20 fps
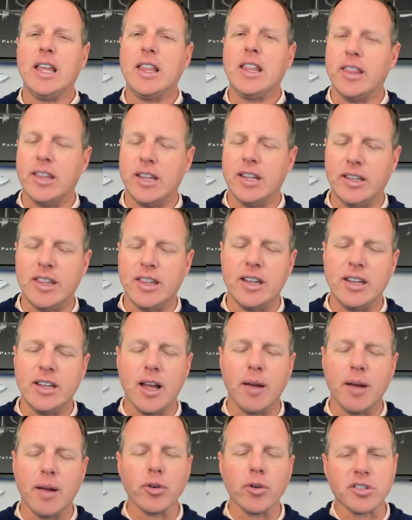the
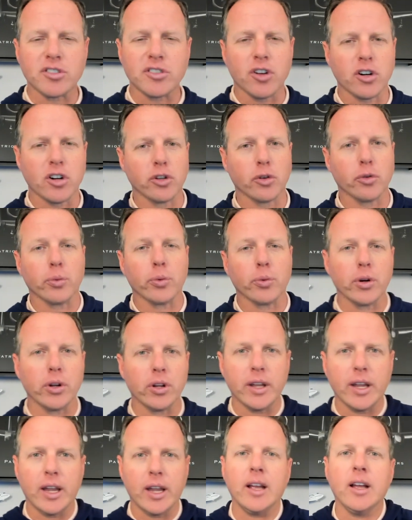numbers start to
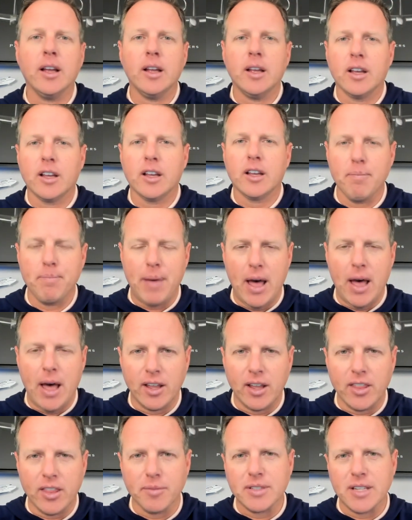really compound
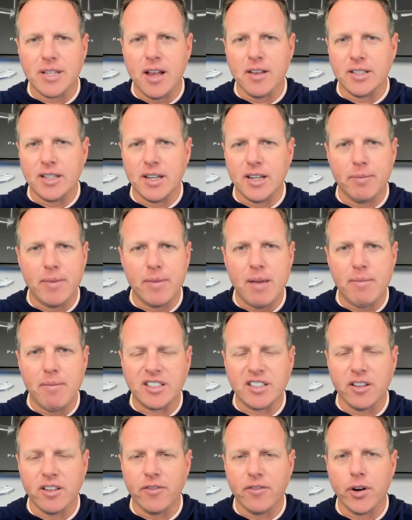on themselves, and it
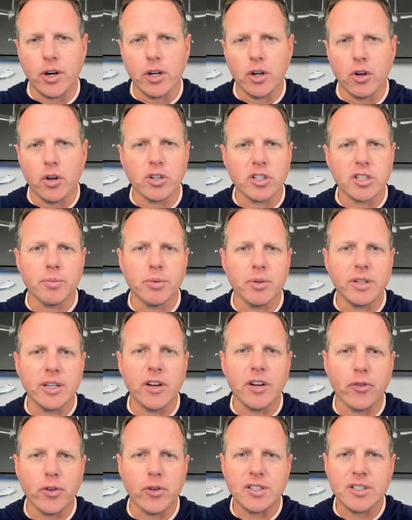makes a very noticeable
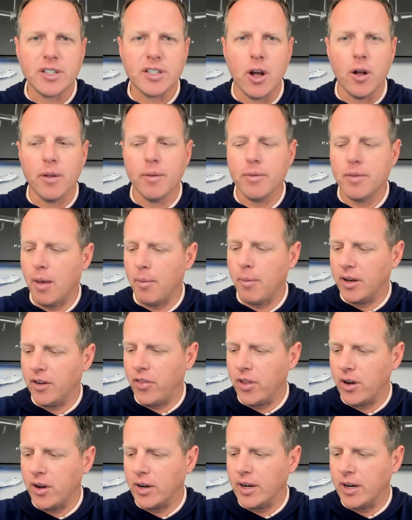difference. So,
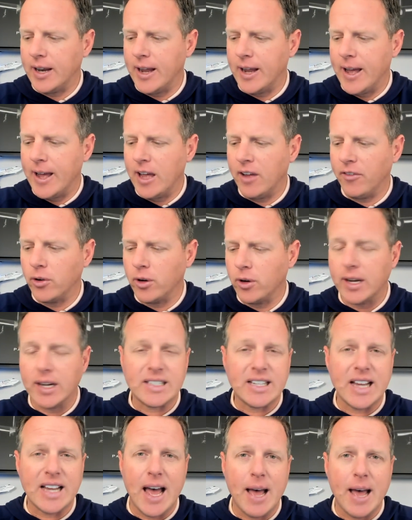if you're in a
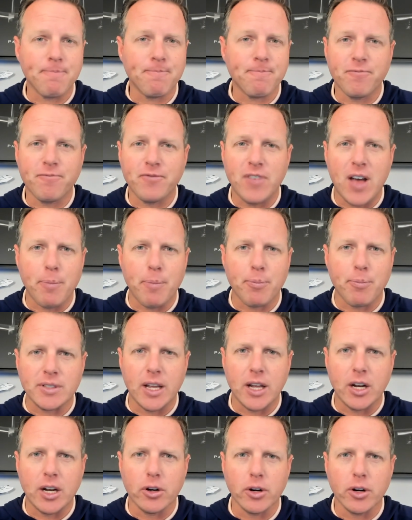top
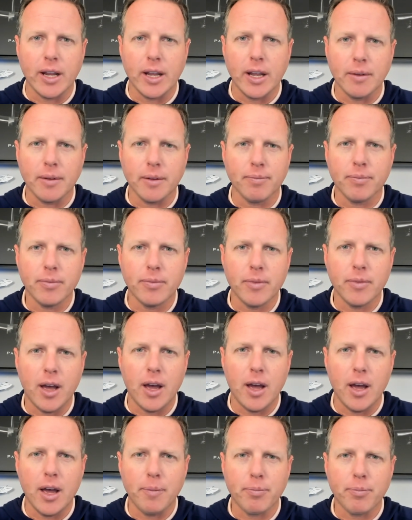5% earning,
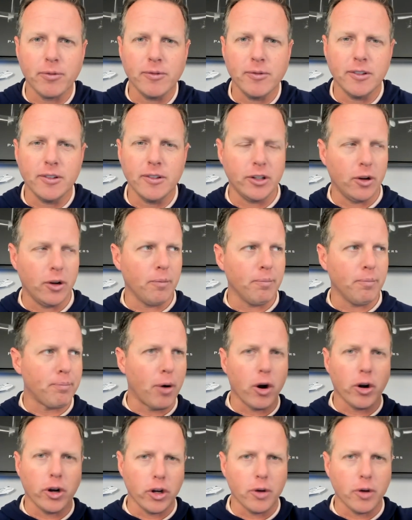
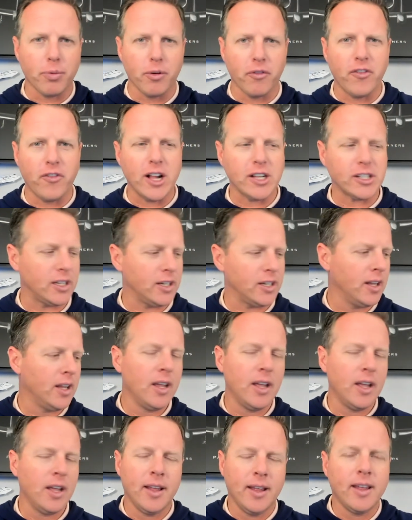part of your profession,
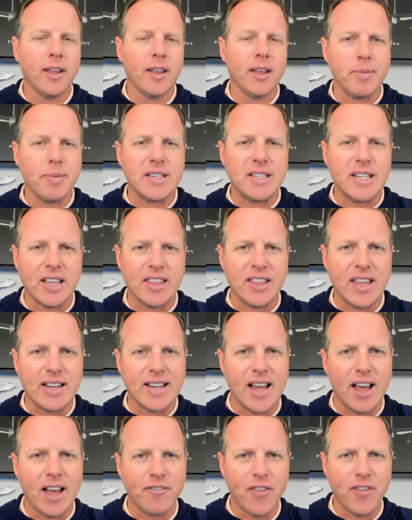be seeking
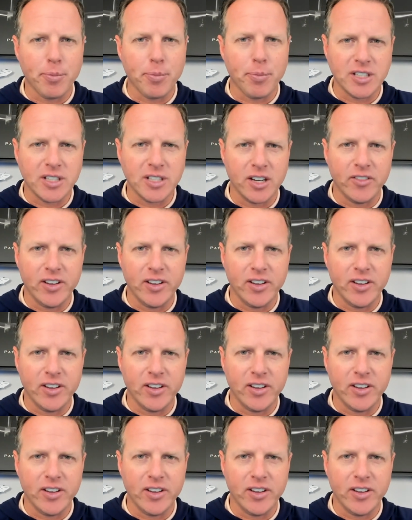that top 5% of